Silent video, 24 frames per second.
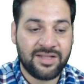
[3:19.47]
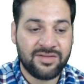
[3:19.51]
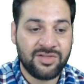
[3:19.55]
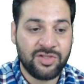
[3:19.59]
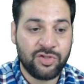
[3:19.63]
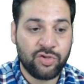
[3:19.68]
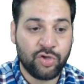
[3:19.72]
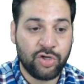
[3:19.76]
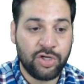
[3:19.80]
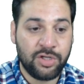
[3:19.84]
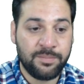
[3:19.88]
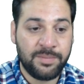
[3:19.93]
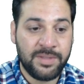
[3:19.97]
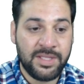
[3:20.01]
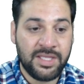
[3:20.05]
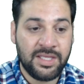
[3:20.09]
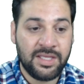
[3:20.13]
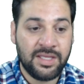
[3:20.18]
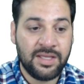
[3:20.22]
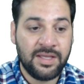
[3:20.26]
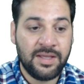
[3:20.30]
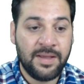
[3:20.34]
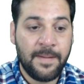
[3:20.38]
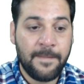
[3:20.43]
should
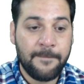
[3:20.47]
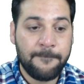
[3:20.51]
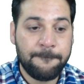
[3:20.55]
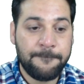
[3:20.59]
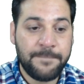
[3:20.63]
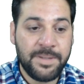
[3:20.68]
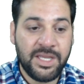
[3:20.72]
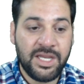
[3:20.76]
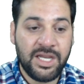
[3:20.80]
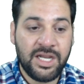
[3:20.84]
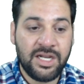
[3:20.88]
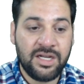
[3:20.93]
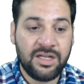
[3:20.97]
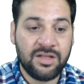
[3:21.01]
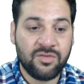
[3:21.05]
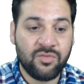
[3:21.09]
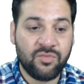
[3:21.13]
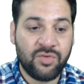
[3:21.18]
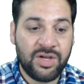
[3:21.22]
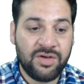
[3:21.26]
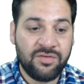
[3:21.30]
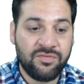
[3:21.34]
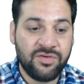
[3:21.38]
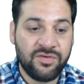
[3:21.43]
be paid
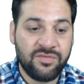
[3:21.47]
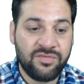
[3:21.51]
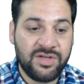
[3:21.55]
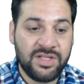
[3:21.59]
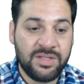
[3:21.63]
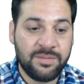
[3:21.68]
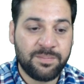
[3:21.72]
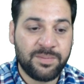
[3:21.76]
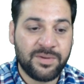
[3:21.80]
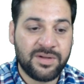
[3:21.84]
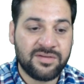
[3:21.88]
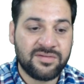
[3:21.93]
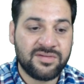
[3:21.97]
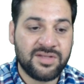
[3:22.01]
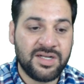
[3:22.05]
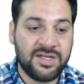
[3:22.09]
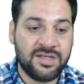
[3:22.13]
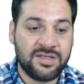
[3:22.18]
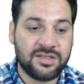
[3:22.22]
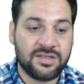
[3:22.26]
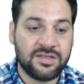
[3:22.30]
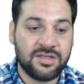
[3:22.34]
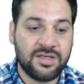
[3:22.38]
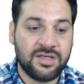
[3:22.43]

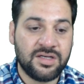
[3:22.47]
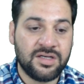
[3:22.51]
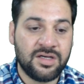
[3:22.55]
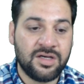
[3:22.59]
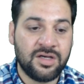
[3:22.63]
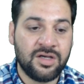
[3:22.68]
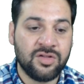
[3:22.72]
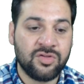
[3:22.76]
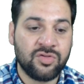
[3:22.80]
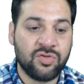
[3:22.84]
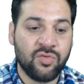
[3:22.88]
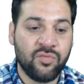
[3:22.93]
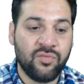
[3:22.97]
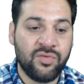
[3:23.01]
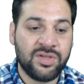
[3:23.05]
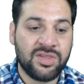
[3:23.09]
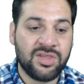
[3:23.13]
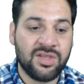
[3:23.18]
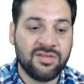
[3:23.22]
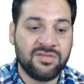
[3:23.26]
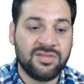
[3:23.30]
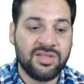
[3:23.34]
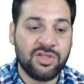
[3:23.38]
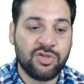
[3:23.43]
150%.